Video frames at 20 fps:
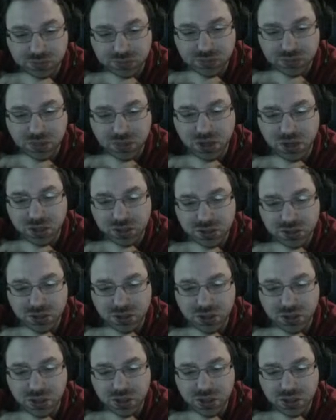All right, so
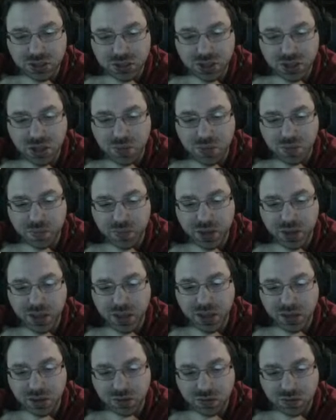he's coming
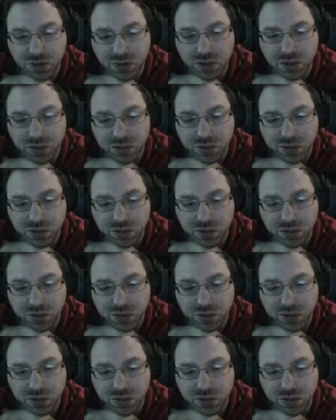back around the